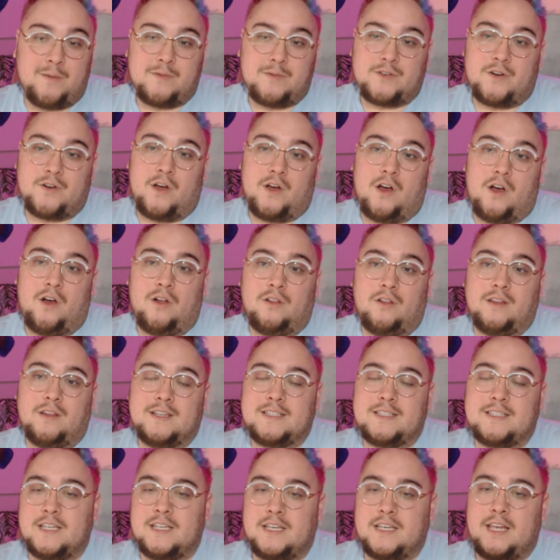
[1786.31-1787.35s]
which are all
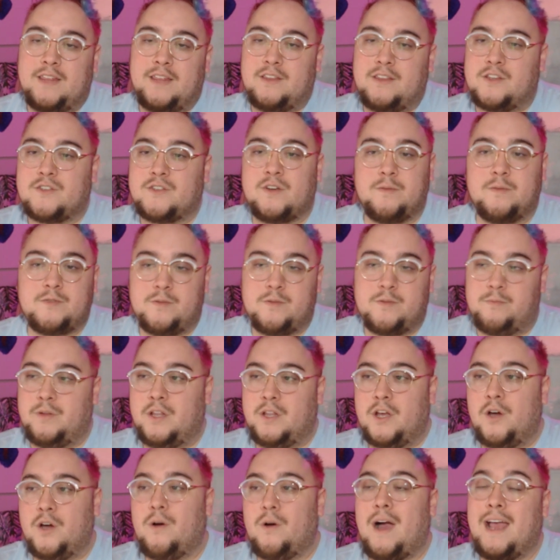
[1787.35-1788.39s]
listed in the description below.